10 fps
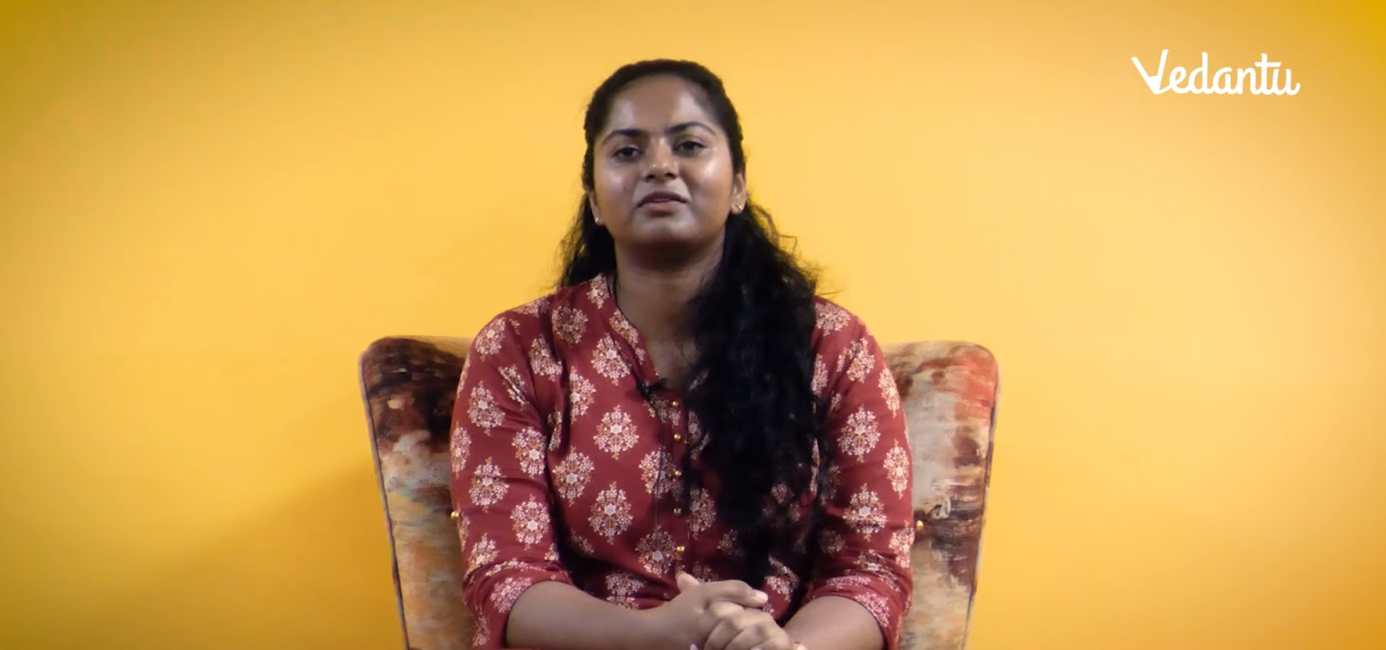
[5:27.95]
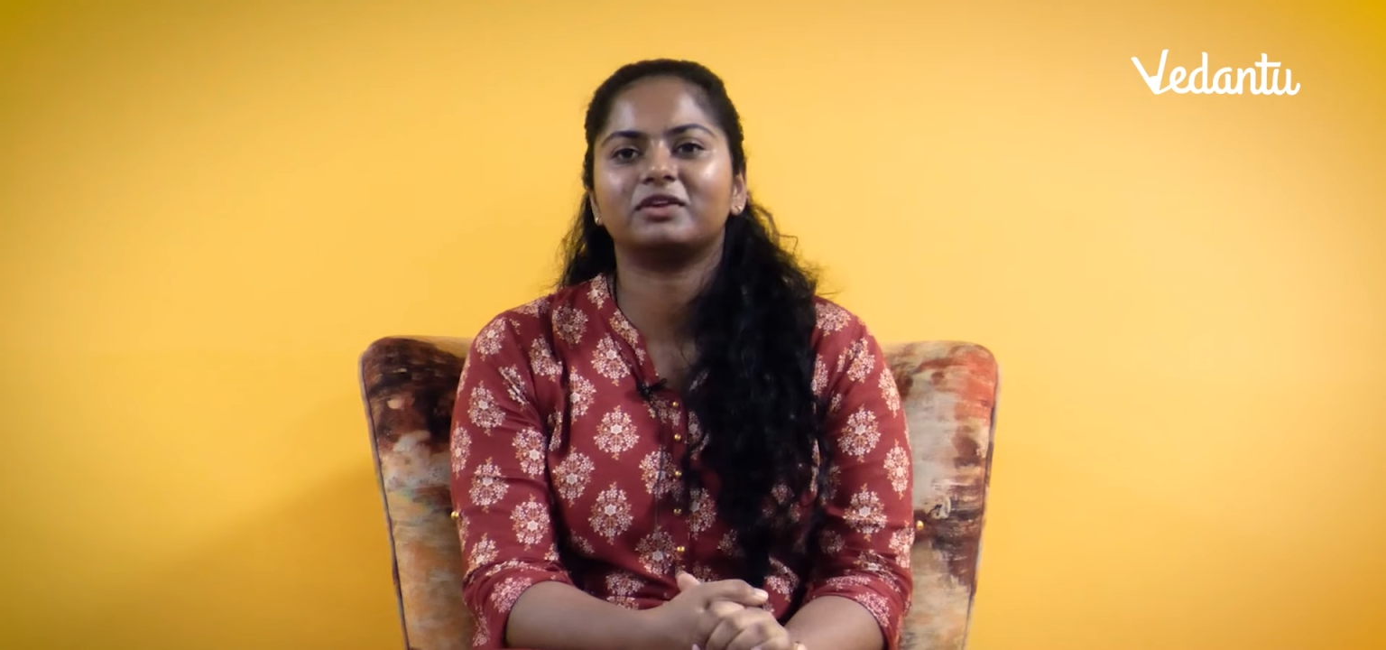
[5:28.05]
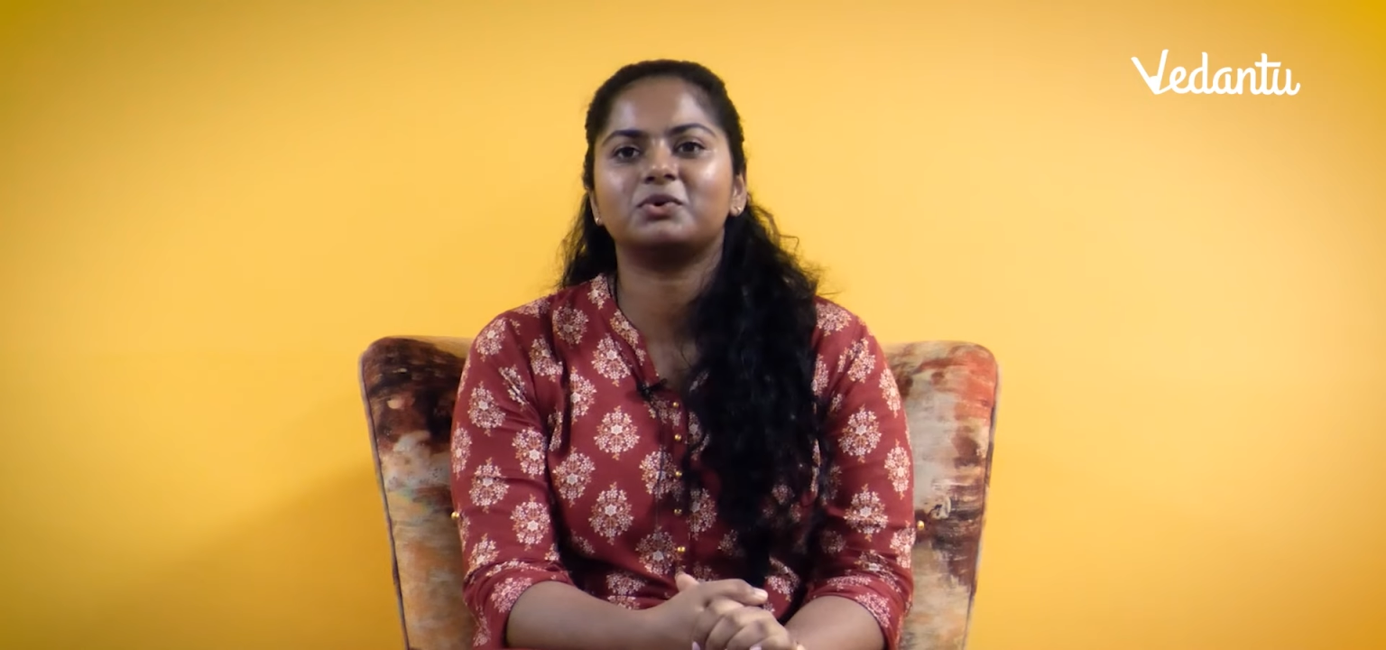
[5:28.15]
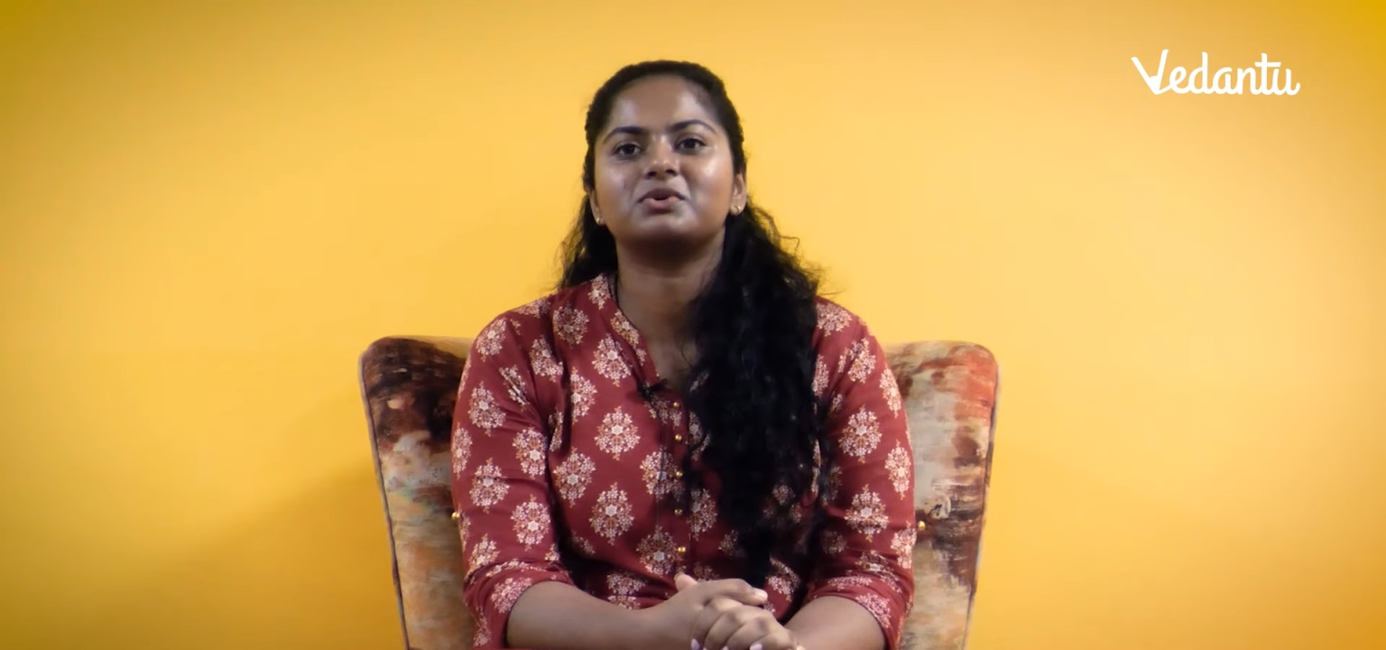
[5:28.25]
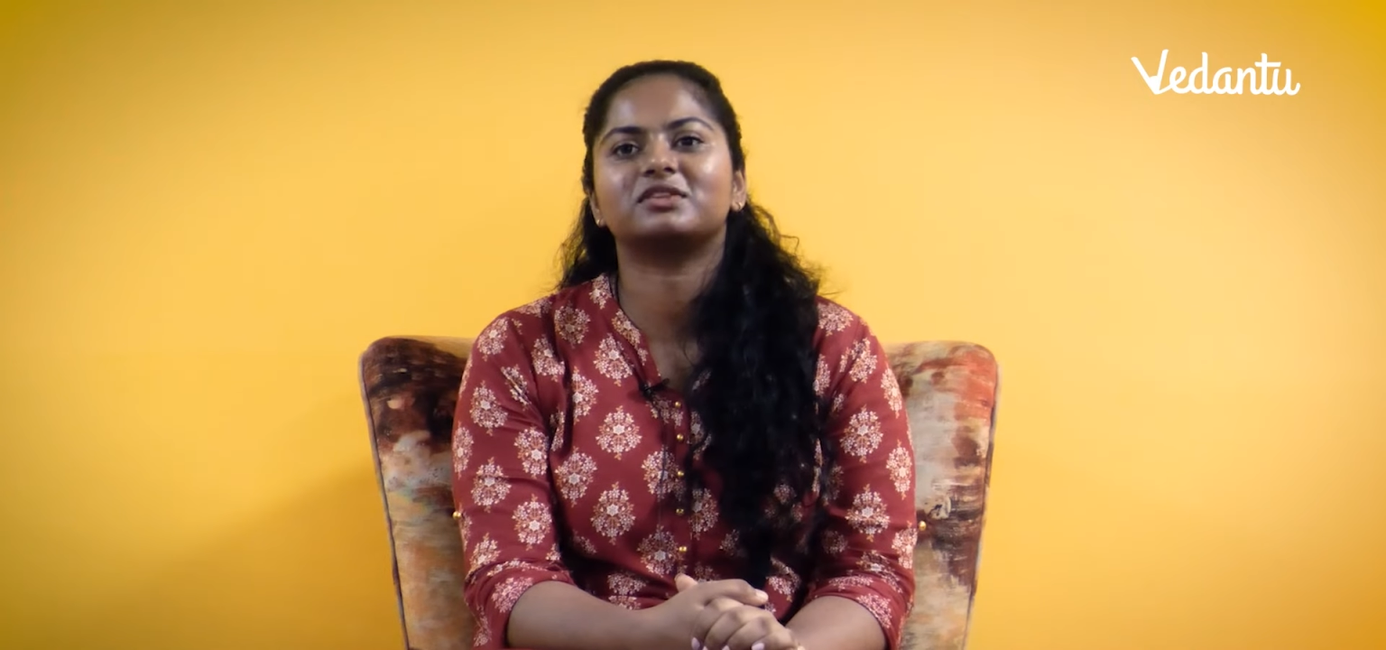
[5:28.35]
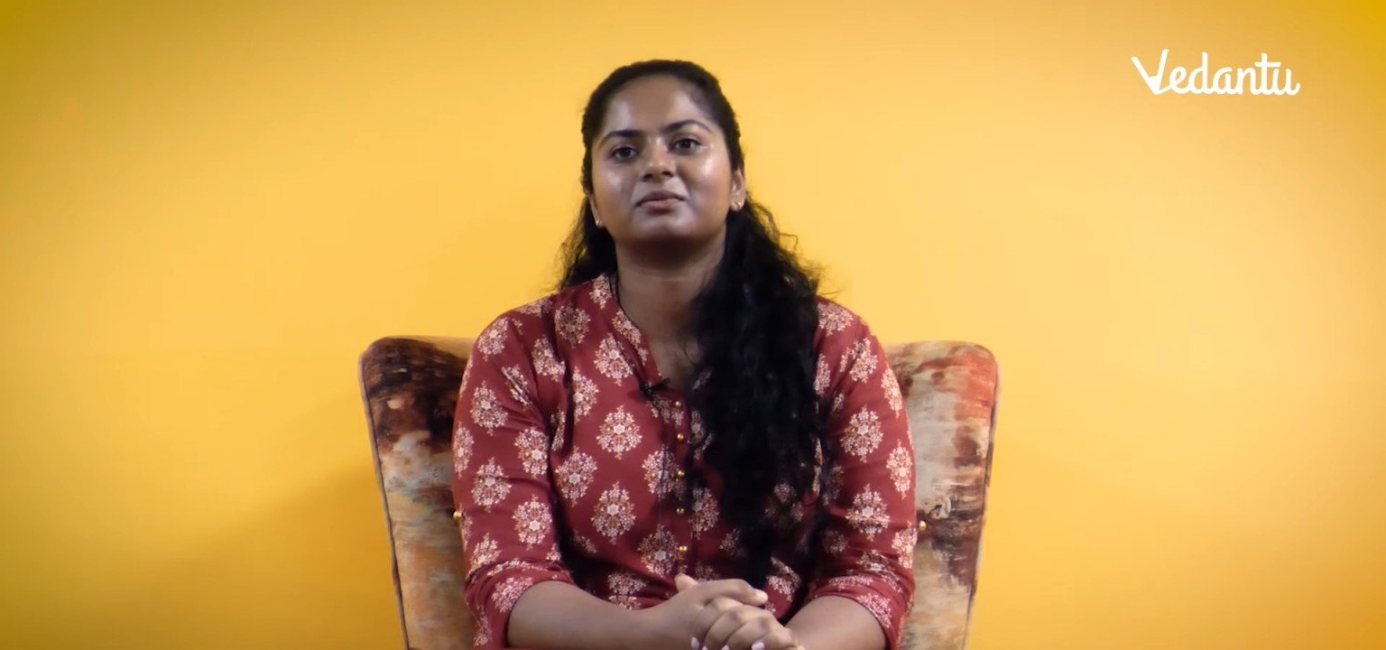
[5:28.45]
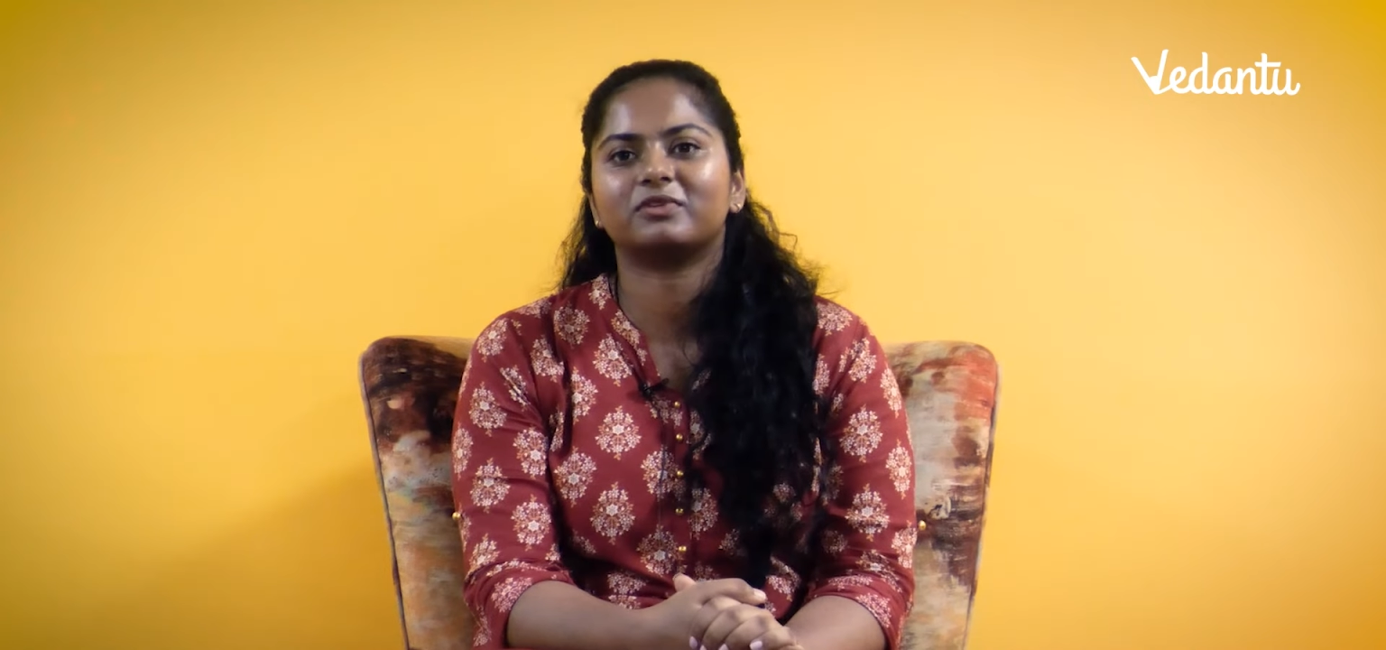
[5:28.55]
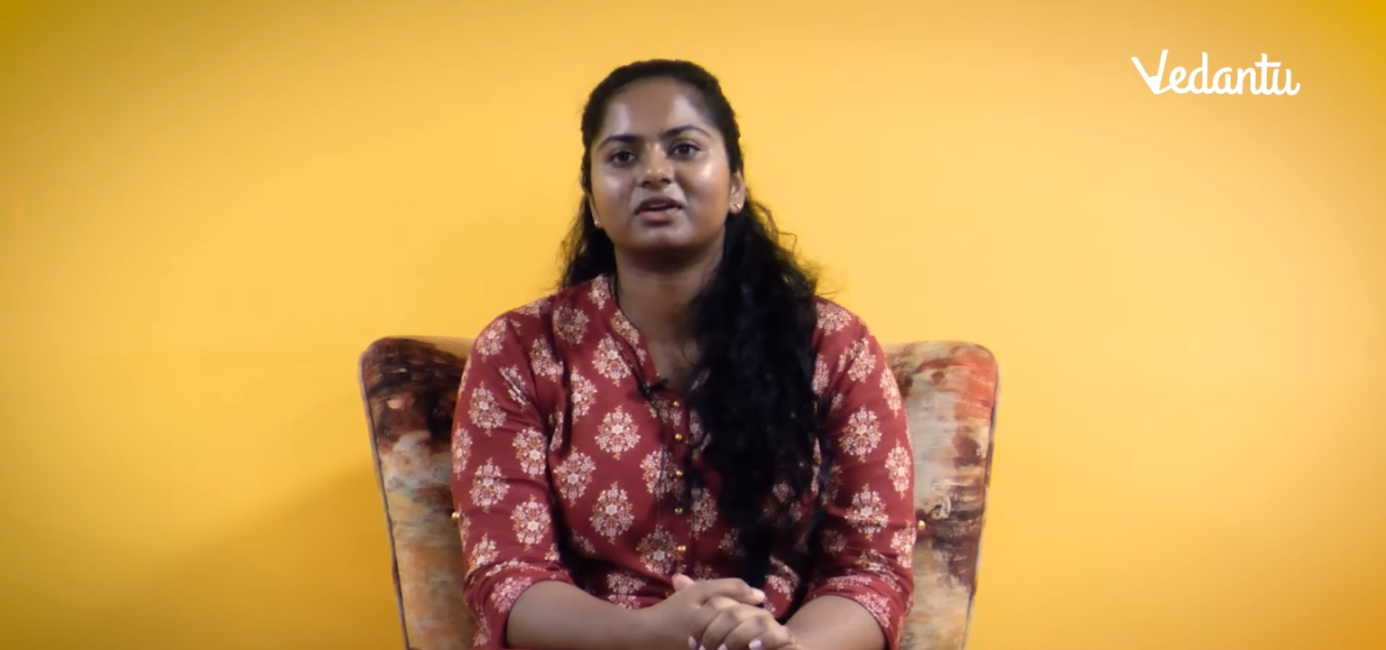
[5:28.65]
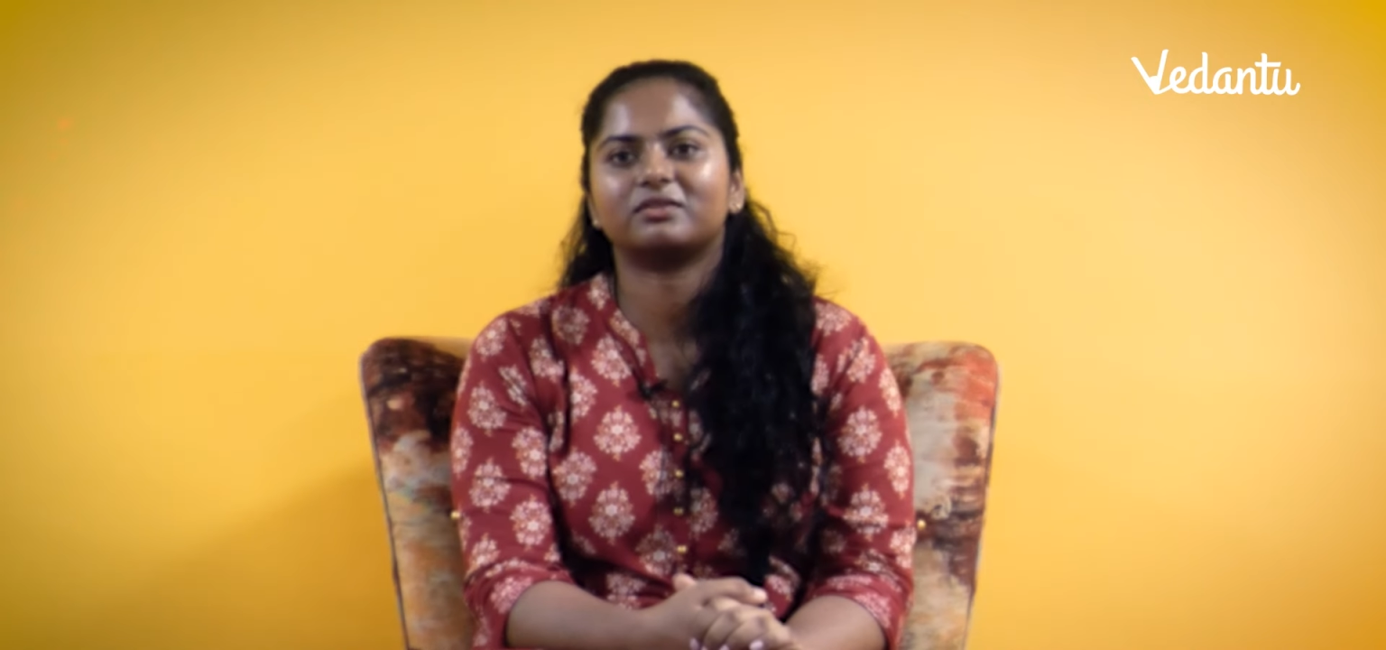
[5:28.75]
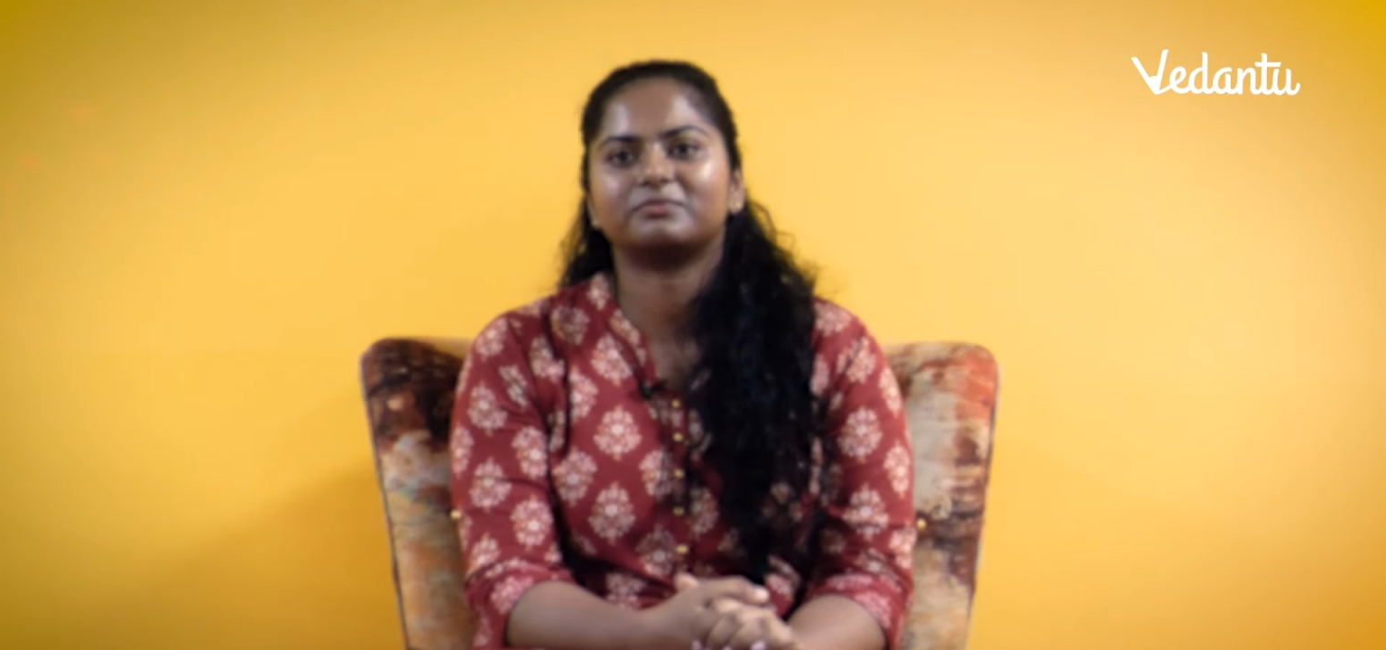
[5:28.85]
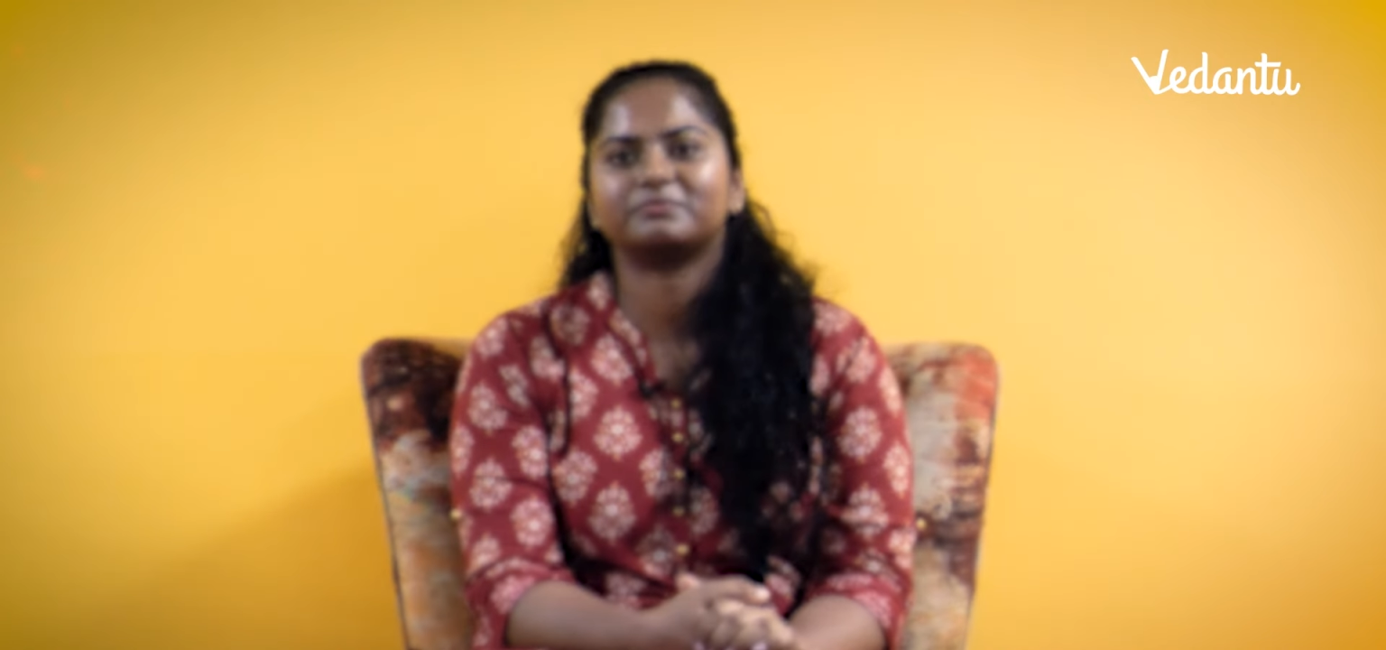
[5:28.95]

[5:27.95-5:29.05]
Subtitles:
we go somewhere.